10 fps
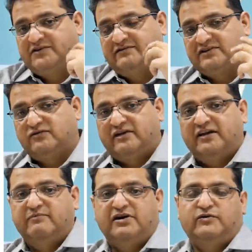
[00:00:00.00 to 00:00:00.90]
She was not
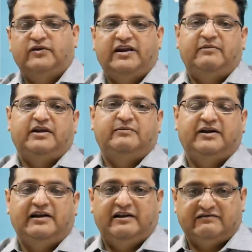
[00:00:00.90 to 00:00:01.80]
able to name
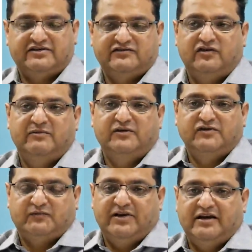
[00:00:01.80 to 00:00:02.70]
anybody, she was not able to
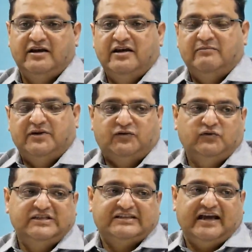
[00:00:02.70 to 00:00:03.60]
speak, but through
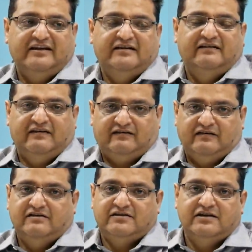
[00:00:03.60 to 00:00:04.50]
the sign and
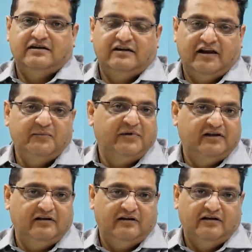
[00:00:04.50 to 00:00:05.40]
gesture she named
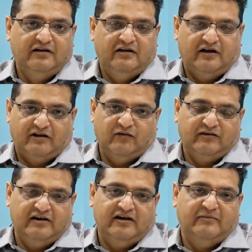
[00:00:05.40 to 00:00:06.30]
the accused,
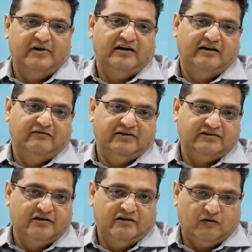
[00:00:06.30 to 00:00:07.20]
and ultimately he
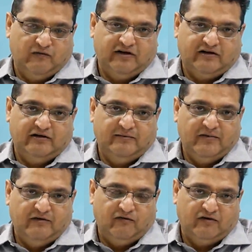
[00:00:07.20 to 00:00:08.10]
was convicted
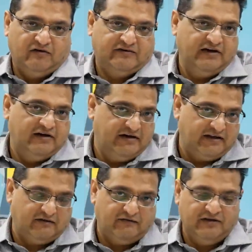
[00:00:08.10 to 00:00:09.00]
for causing
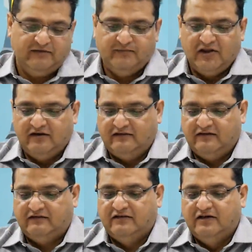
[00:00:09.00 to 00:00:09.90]
death of the
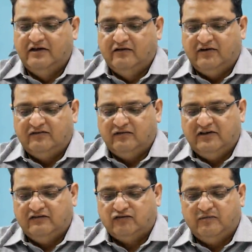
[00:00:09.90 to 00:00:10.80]
disease. And so
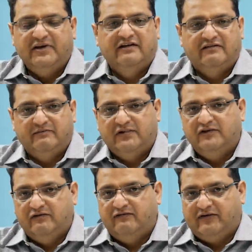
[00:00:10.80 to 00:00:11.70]
there are so many examples
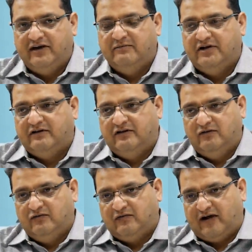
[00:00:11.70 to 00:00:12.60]
you will find, but
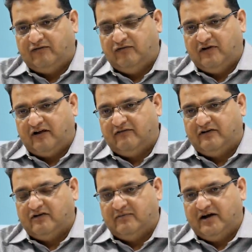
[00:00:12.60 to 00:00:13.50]
you have to have a
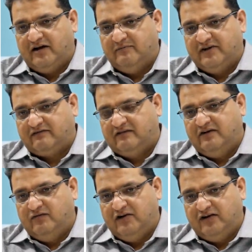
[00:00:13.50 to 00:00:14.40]
command mastery.
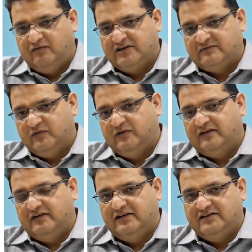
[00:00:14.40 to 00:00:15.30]
You need to explore
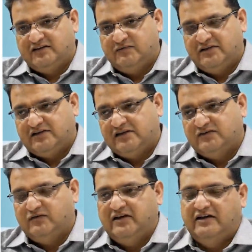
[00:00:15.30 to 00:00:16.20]
the judgments
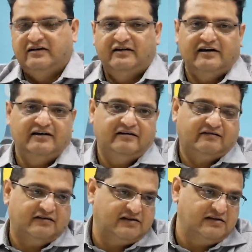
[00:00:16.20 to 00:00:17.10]
also. In our detailed
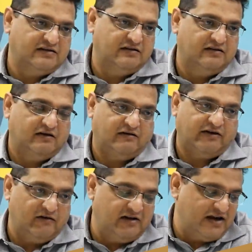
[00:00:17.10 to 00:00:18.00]
discussions,
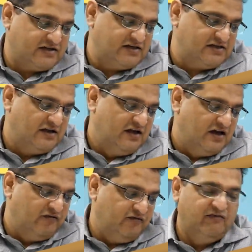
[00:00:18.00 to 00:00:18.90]
regular lectures,
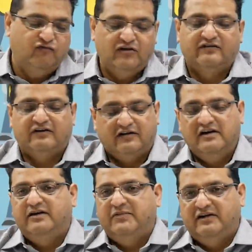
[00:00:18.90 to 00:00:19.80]
we would
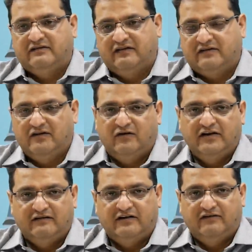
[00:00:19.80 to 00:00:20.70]
certainly be discussing on
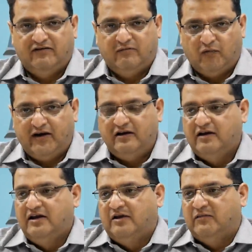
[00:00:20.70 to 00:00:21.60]
each and every point,
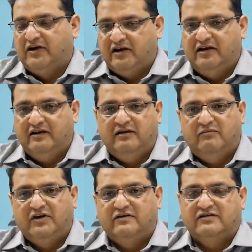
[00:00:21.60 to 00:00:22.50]
but herein,
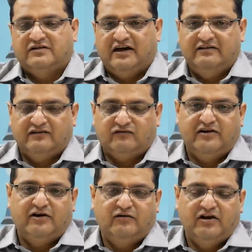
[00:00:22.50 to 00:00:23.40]
because I just
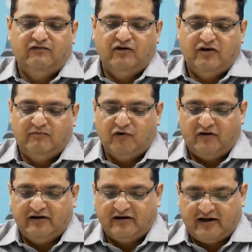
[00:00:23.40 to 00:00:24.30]
wanted to give you a
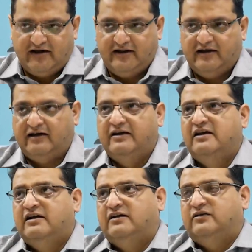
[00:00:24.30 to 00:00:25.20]
broader idea.
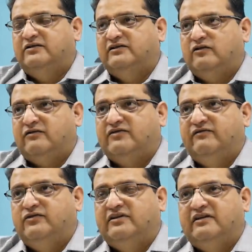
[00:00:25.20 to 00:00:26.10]
Now there is a lot of
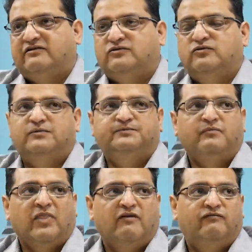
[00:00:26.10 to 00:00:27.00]
confusion as to
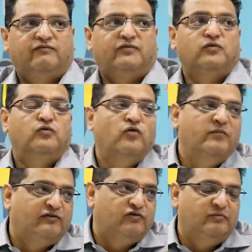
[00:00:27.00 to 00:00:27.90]
whom
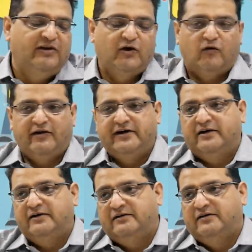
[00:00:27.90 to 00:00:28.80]
it should be
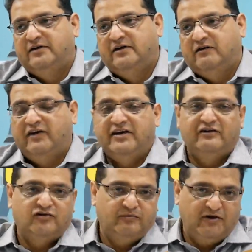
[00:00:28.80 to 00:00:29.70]
recorded, when
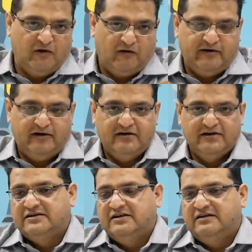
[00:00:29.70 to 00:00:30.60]
it should be recorded.
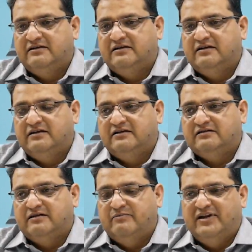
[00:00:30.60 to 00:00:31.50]
See,
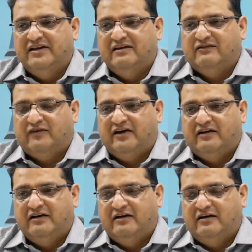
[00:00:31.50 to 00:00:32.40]
somebody is
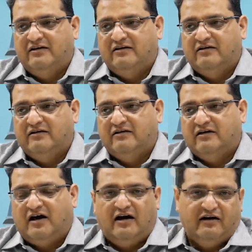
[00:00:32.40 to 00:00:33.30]
fighting
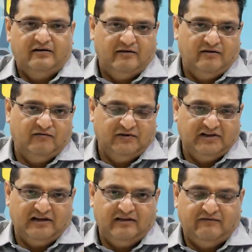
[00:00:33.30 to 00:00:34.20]
hard for the
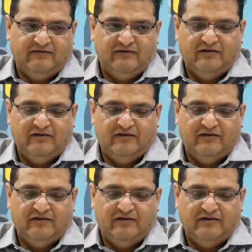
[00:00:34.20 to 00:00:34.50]
life.